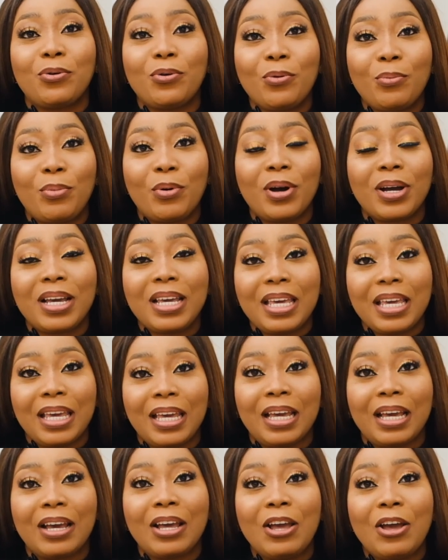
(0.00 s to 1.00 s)
Ubong
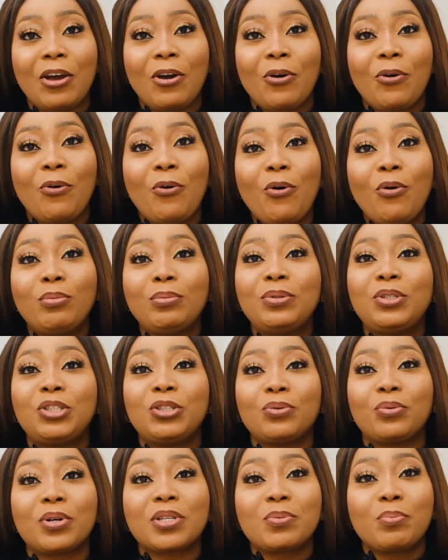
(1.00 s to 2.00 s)
King, whom
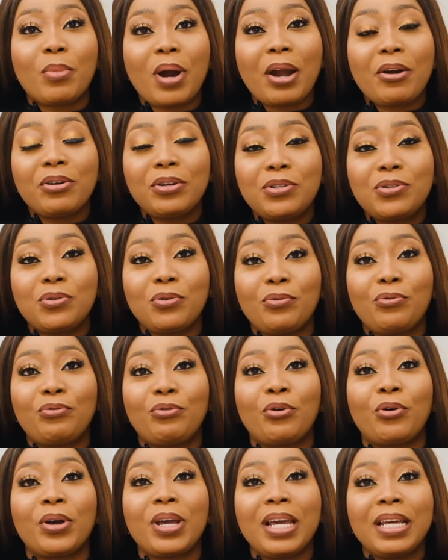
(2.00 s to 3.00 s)
she was married to
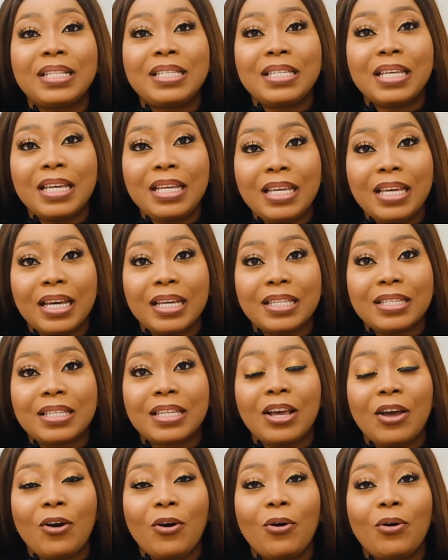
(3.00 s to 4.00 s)
for 18 years